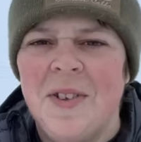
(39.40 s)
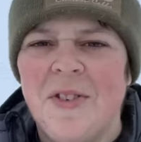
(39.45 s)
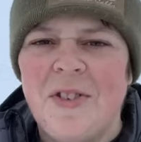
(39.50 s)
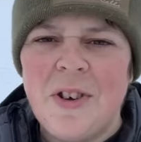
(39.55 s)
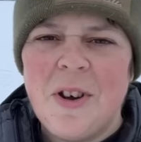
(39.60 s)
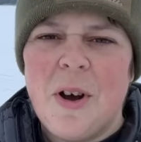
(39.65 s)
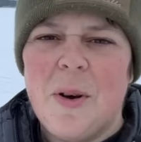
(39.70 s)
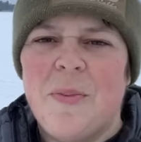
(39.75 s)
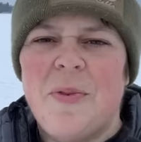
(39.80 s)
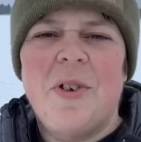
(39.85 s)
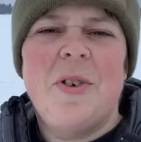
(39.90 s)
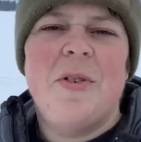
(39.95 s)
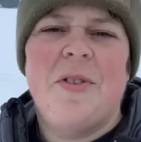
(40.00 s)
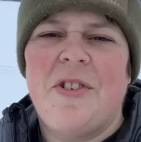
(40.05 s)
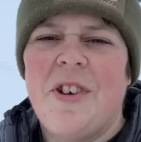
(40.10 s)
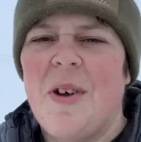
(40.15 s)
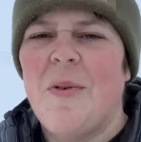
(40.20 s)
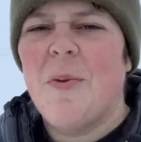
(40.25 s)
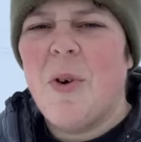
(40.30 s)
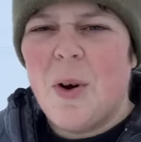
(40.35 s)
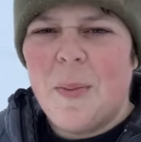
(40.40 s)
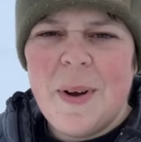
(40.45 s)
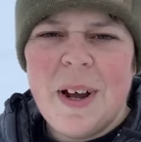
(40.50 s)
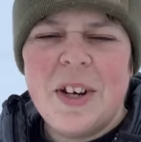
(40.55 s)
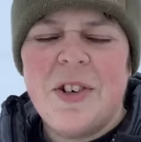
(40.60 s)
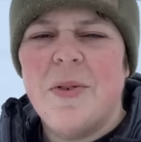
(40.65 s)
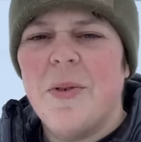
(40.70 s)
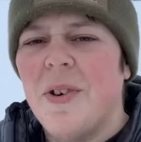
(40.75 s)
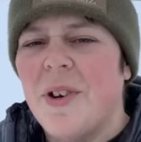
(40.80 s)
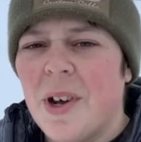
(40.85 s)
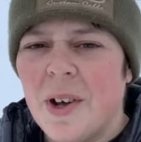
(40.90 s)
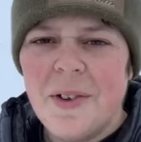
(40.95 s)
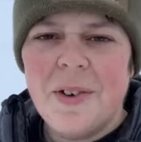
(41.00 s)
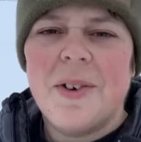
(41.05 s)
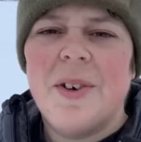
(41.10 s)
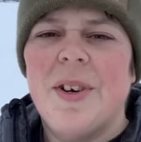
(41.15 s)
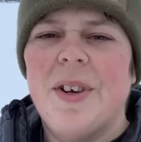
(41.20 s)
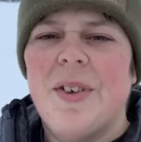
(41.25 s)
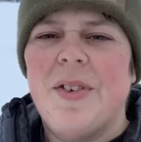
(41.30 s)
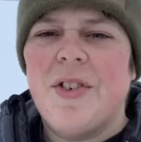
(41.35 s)
is up, dudes, and welcome back to another
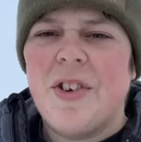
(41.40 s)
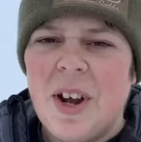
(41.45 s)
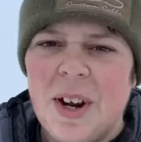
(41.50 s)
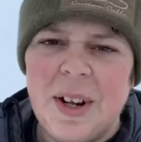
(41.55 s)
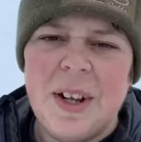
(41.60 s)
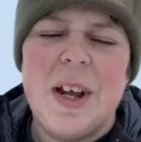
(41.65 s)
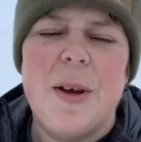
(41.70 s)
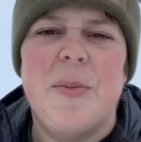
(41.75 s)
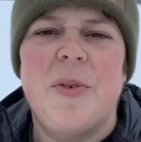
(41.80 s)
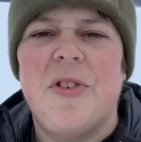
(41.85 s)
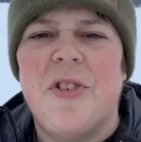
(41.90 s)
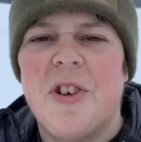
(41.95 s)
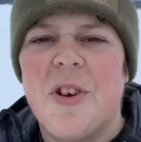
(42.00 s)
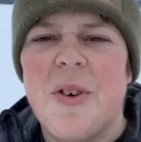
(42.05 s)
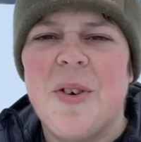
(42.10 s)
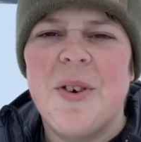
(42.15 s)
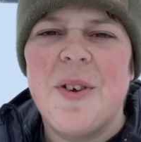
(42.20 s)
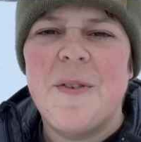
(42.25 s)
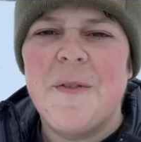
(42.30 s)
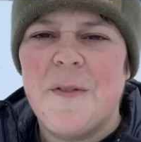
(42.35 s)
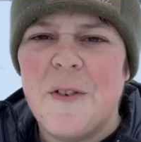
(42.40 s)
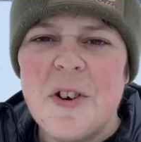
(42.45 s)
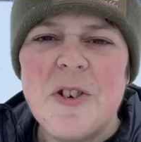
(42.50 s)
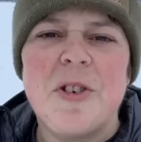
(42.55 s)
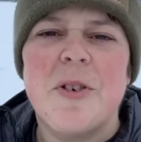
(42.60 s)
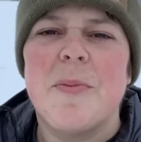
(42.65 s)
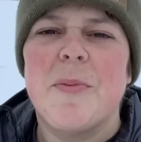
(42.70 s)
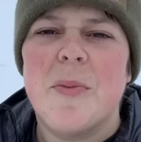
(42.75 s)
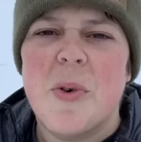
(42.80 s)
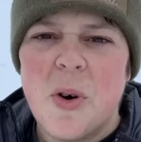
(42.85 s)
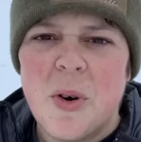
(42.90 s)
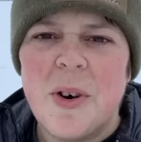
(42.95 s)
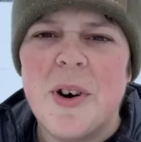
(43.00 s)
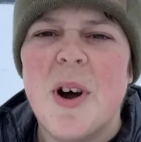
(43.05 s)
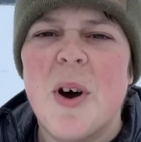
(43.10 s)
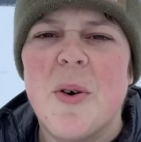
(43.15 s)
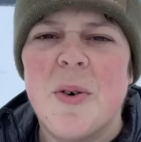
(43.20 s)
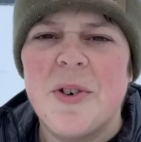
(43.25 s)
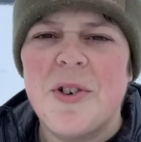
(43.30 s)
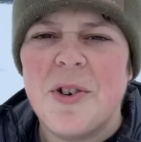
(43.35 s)
exciting episode of Fish and More
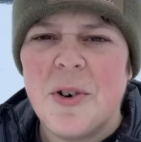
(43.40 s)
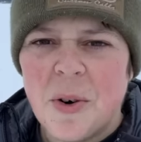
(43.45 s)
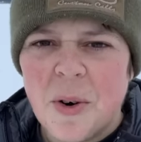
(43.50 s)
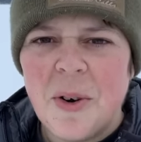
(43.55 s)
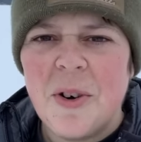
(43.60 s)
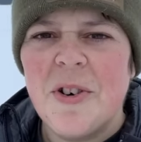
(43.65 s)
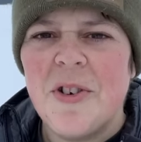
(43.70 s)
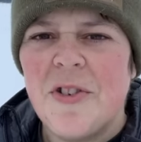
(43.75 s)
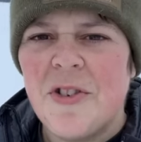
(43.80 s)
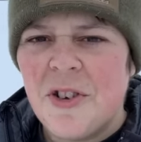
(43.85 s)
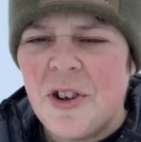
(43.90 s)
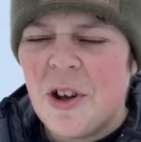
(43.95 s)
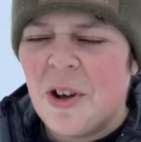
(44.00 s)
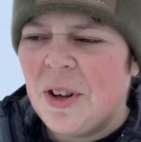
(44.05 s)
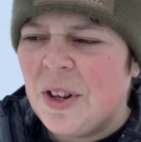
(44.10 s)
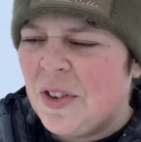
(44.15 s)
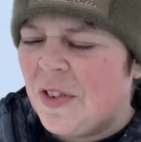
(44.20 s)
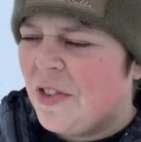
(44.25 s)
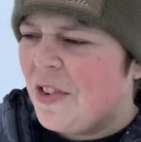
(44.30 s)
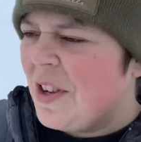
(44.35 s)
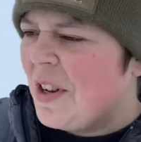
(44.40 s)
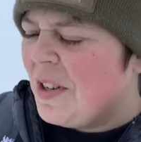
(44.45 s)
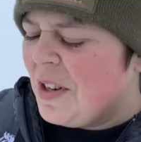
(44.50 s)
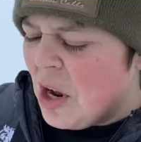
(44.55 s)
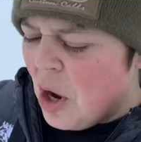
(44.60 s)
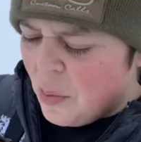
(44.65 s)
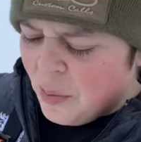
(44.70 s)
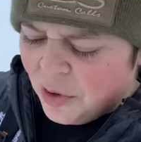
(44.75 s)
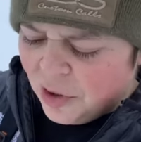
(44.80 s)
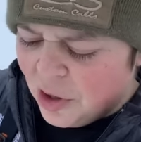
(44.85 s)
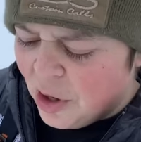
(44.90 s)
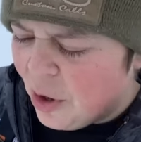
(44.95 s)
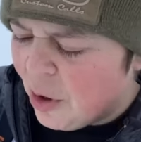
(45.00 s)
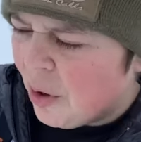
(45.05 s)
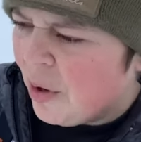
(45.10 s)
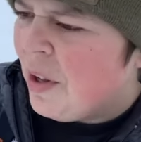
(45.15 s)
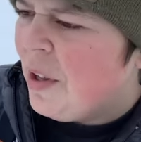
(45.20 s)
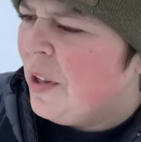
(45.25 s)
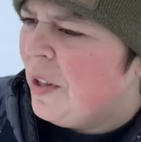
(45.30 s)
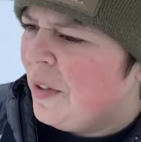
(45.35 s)
Outdoors. Y'all can see it down below,
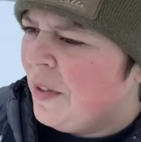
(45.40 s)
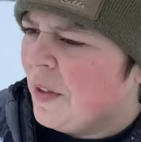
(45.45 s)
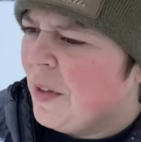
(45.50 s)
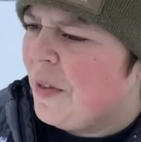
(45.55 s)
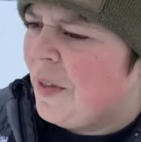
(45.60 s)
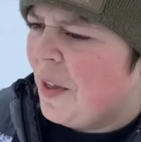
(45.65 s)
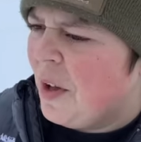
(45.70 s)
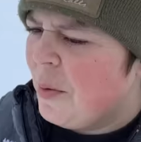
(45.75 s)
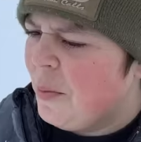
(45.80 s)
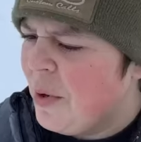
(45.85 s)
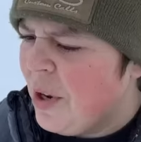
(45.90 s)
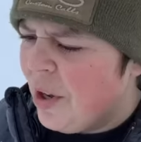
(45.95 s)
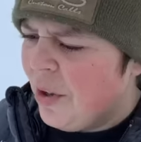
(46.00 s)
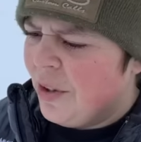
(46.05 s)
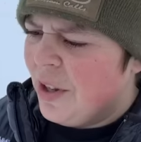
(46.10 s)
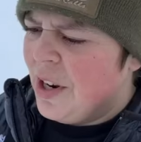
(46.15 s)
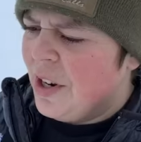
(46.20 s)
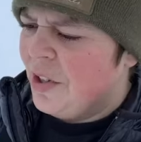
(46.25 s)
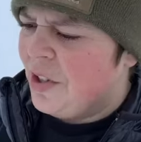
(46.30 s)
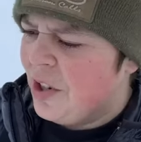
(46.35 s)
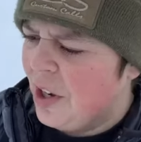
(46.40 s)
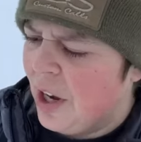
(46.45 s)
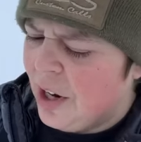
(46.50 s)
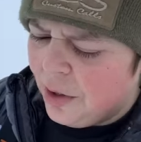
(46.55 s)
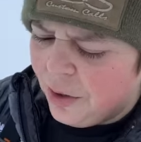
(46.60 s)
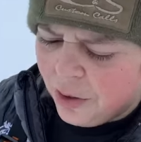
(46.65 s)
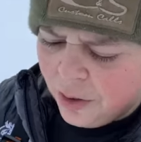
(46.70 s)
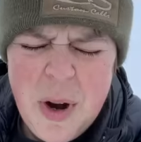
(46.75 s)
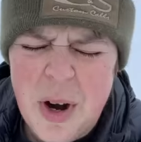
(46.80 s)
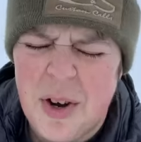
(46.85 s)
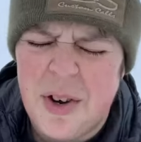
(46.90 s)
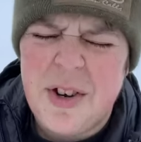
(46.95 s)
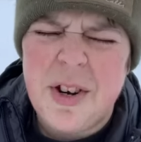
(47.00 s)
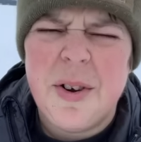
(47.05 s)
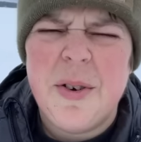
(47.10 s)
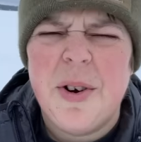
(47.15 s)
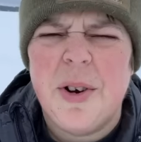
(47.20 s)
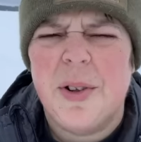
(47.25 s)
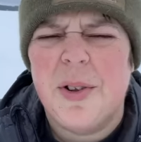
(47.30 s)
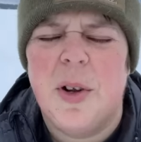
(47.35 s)
the thumbnail and title. We're
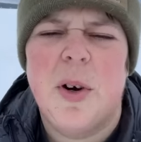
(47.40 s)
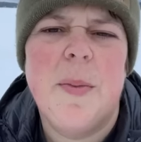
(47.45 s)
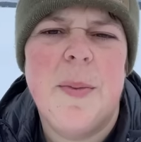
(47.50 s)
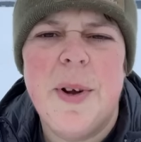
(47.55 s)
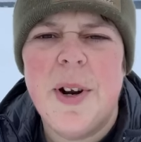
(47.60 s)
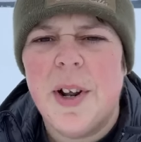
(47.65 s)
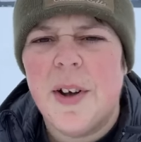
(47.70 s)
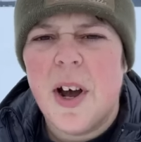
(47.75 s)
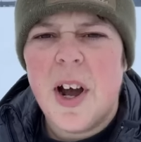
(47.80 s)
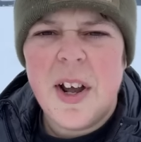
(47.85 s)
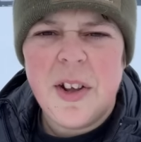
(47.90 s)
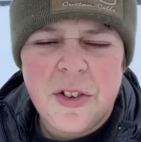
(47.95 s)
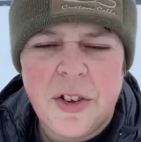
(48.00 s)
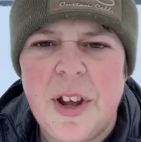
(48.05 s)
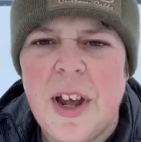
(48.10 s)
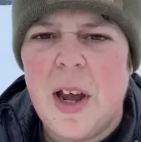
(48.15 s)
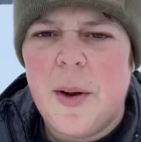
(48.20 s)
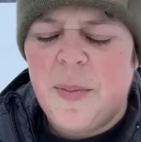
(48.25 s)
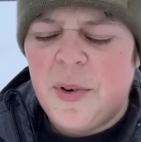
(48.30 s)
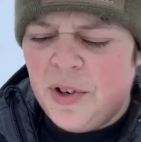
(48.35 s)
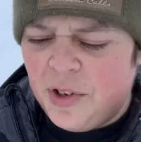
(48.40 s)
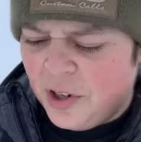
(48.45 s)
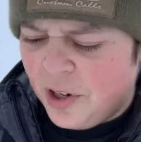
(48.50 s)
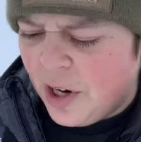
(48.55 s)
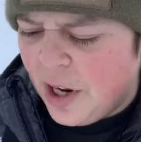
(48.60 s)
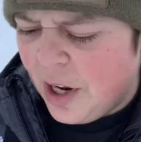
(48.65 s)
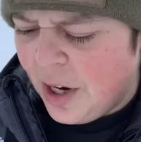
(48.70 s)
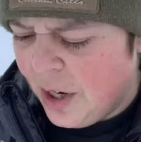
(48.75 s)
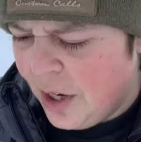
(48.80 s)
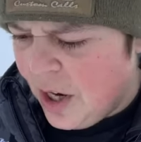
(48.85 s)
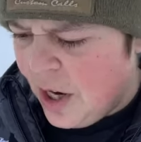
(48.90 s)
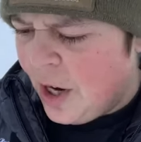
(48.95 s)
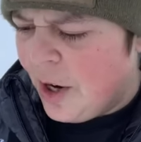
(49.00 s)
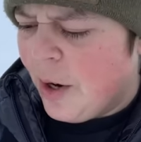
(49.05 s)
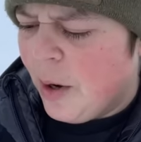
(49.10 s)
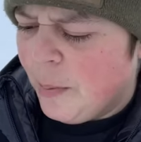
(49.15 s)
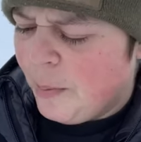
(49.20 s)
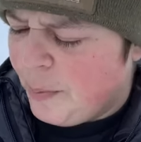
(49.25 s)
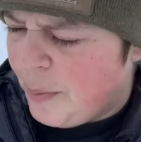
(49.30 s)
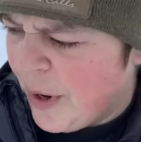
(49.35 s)
doing a little bit of ice camping today in
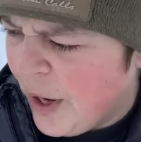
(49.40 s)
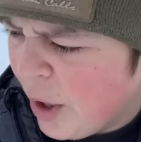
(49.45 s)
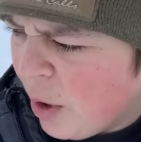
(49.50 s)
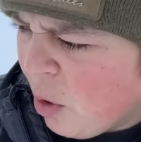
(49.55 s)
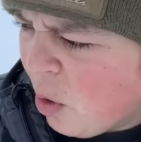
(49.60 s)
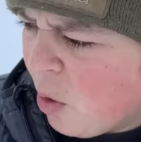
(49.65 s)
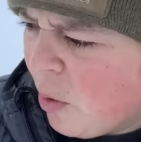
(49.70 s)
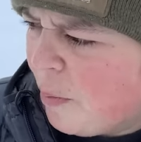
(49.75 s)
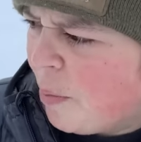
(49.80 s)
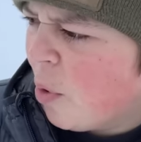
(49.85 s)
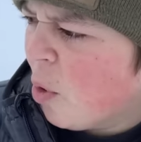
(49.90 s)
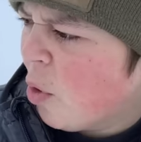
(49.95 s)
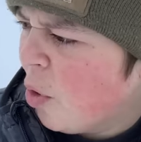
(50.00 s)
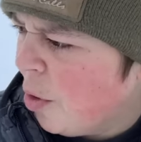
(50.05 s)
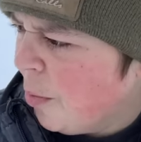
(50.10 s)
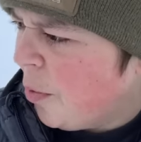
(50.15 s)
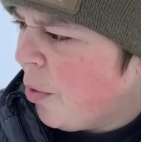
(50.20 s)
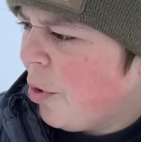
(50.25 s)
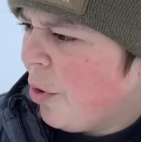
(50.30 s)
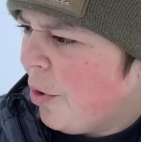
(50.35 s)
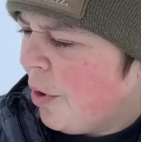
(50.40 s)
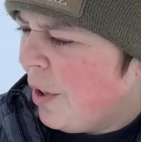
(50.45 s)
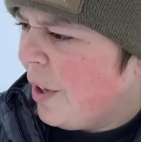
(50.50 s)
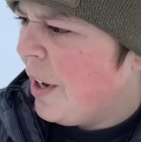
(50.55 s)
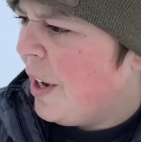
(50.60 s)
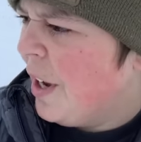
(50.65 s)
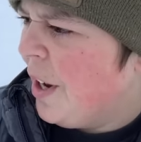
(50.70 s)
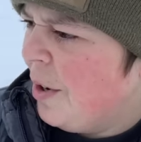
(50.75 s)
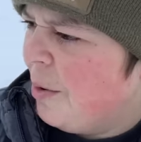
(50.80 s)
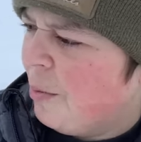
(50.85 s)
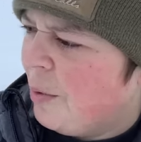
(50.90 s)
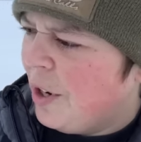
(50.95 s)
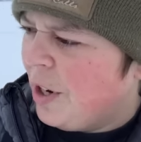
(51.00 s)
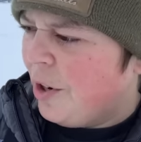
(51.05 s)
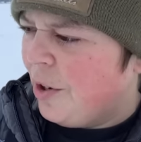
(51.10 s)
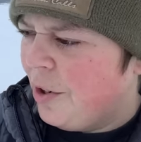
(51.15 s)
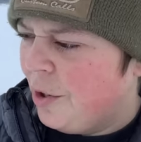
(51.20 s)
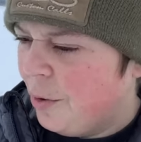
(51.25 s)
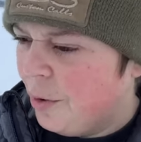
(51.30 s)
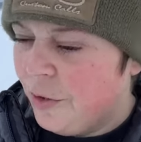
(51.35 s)
a big old portable, and we
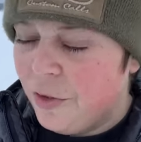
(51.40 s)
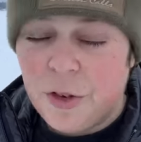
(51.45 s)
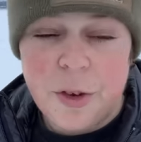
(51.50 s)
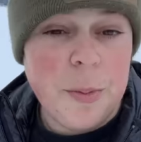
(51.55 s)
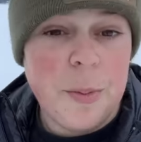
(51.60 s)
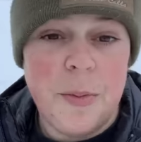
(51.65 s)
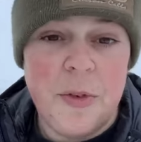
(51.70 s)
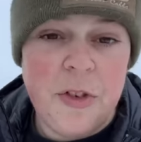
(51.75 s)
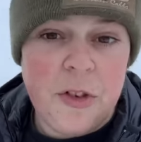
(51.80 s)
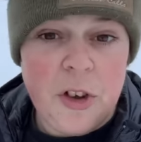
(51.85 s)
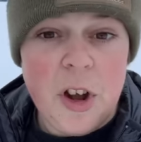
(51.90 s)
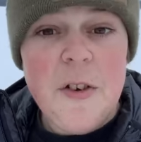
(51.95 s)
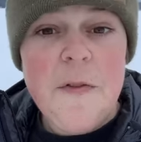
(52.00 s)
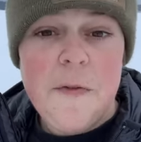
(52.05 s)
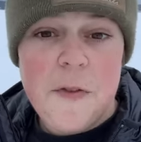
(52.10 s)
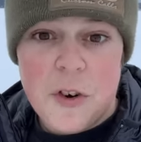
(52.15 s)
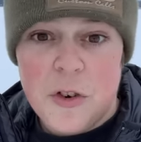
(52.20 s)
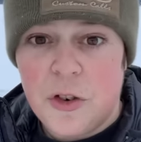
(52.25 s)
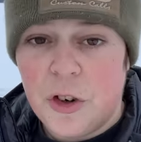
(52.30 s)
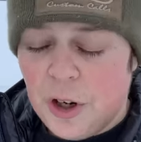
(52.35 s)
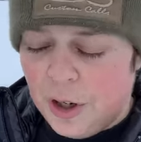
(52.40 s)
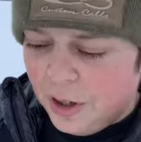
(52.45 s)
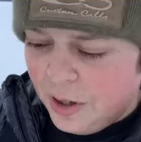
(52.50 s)
are doing some sight fishing.